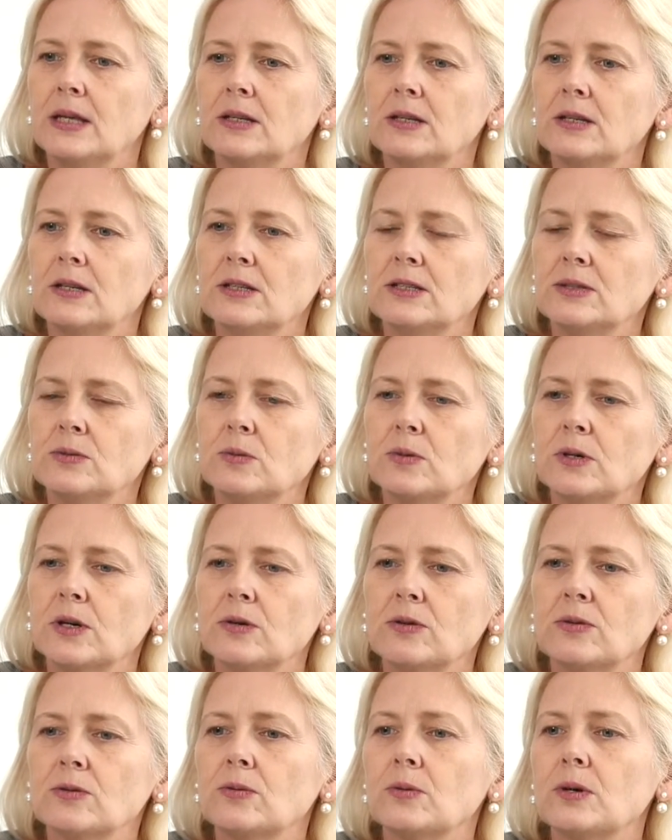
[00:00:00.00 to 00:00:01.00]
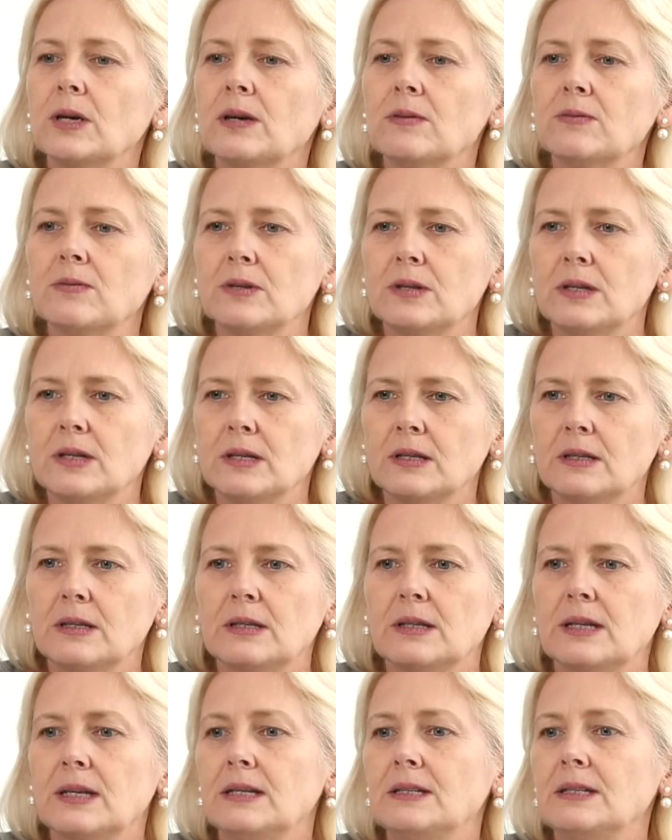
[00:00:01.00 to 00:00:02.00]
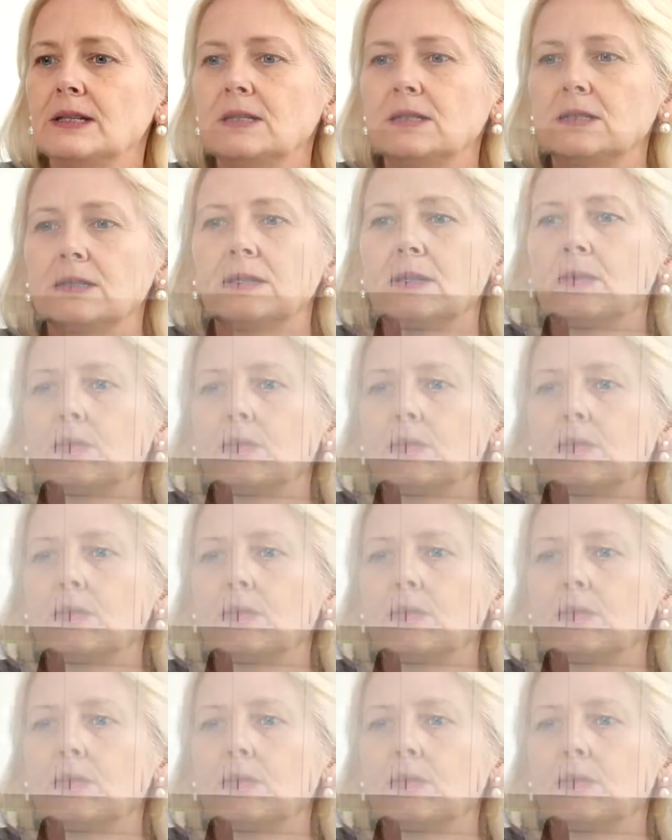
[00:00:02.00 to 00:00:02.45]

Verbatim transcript: The nurse will go through everything that they need to